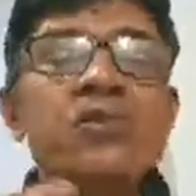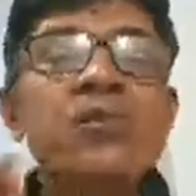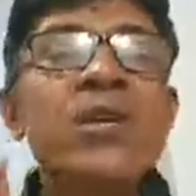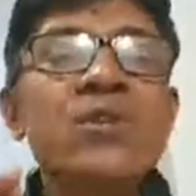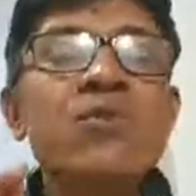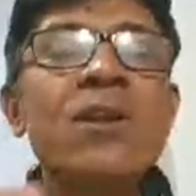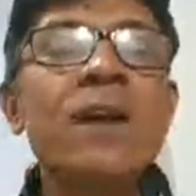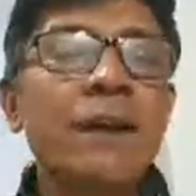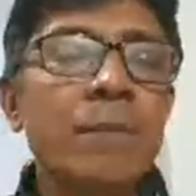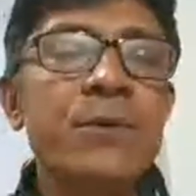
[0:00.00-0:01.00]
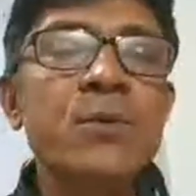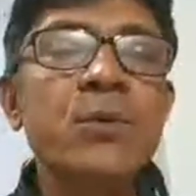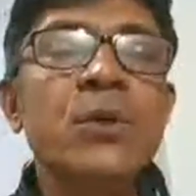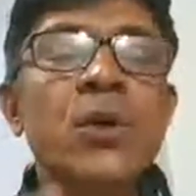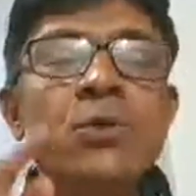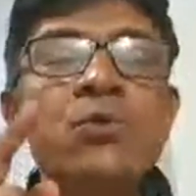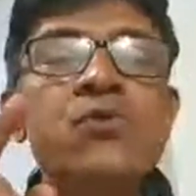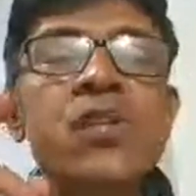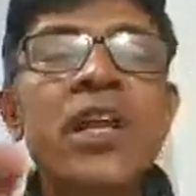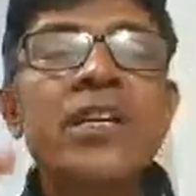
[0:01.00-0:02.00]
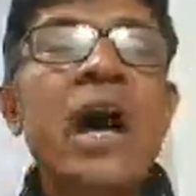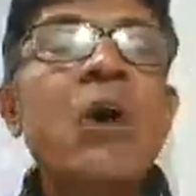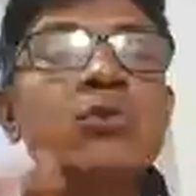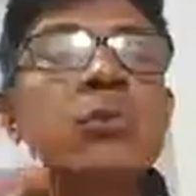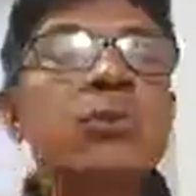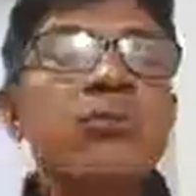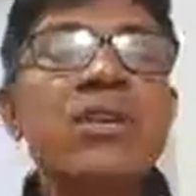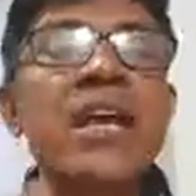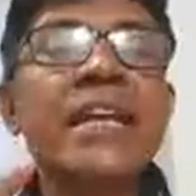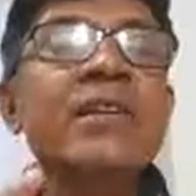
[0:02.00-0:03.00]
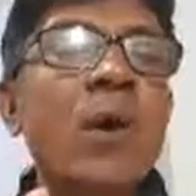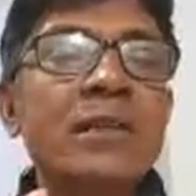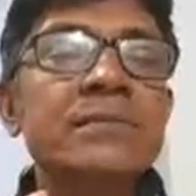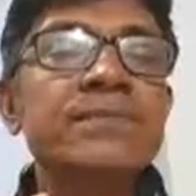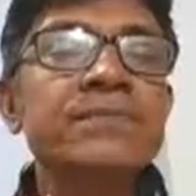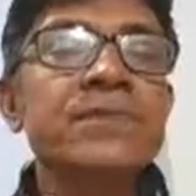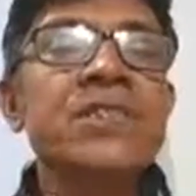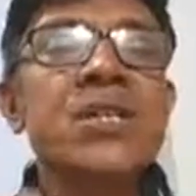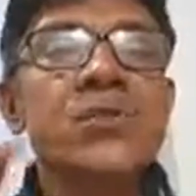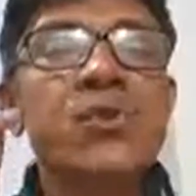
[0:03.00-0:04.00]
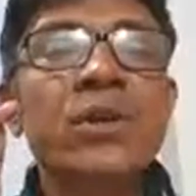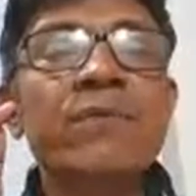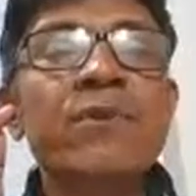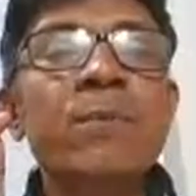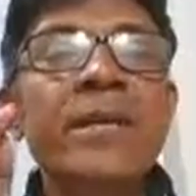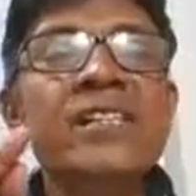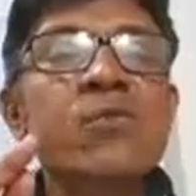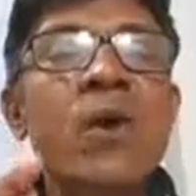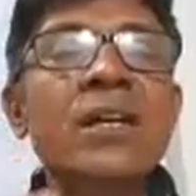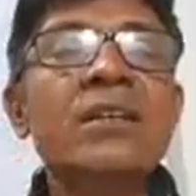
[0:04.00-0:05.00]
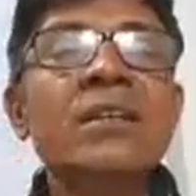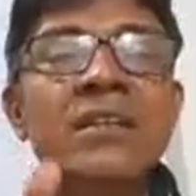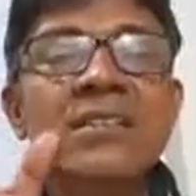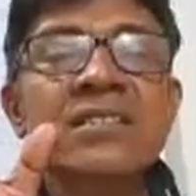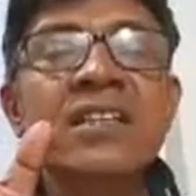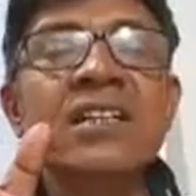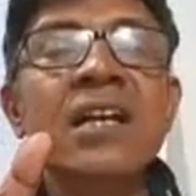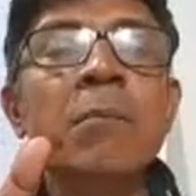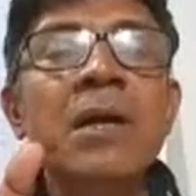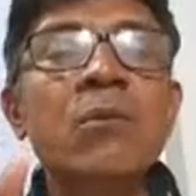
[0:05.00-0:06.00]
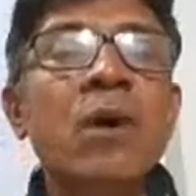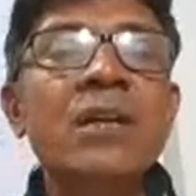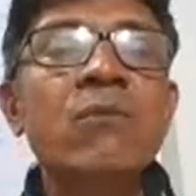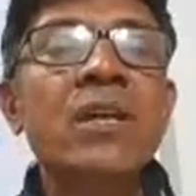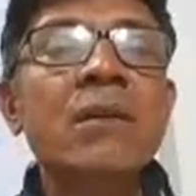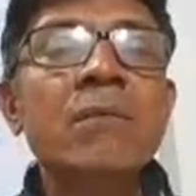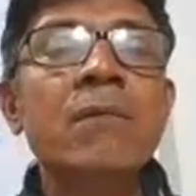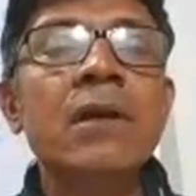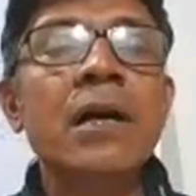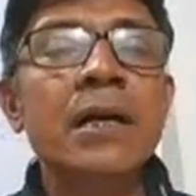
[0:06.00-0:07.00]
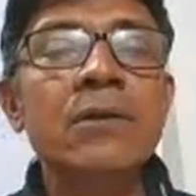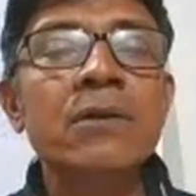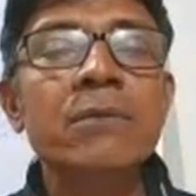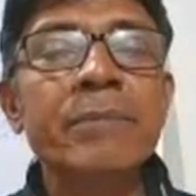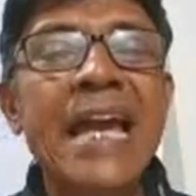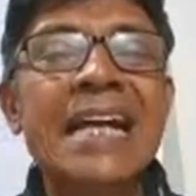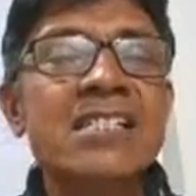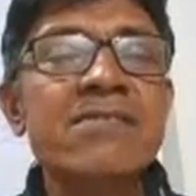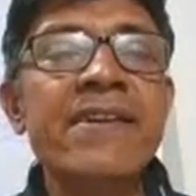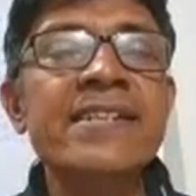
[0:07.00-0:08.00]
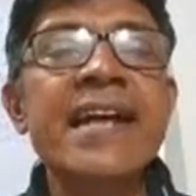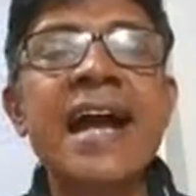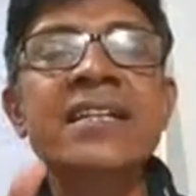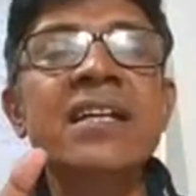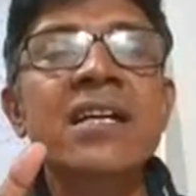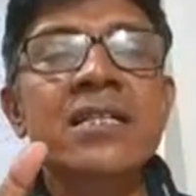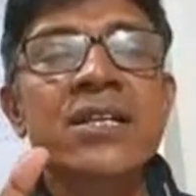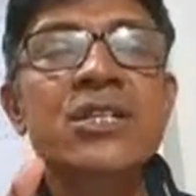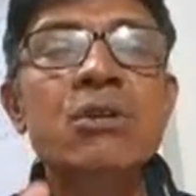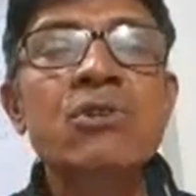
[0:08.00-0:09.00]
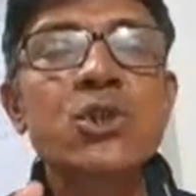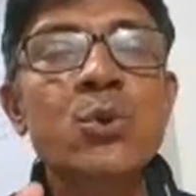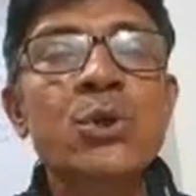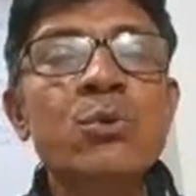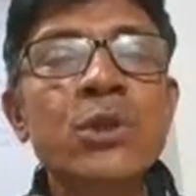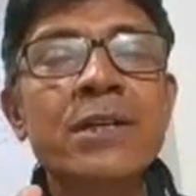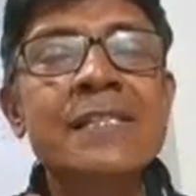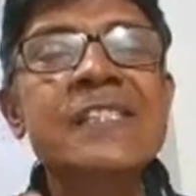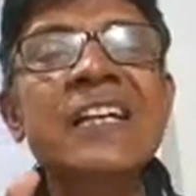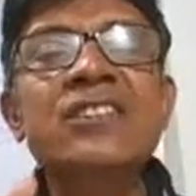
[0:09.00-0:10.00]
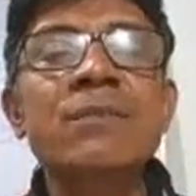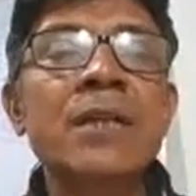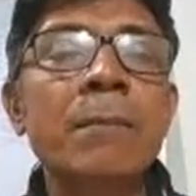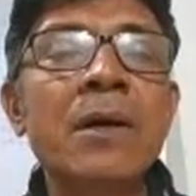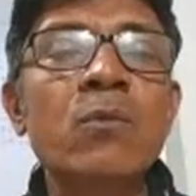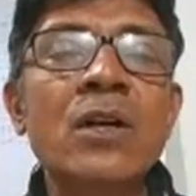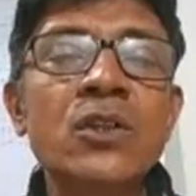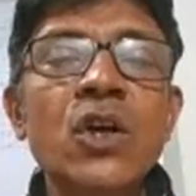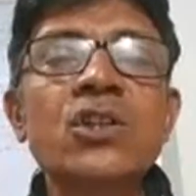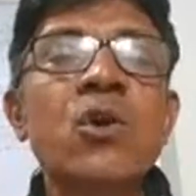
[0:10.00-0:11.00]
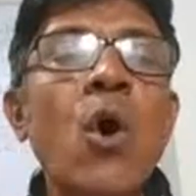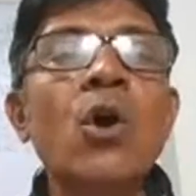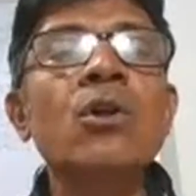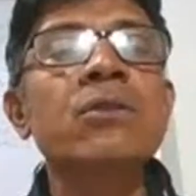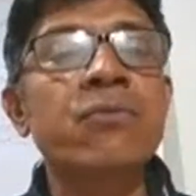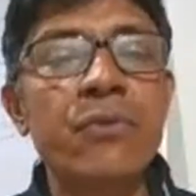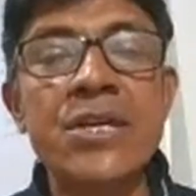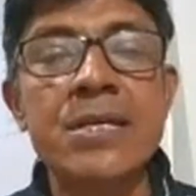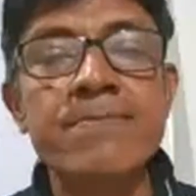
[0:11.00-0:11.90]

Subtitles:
The switch will help you to select out of the three any one. So if you press one, the number one will be activate, and it will show you the result of number one, not all three.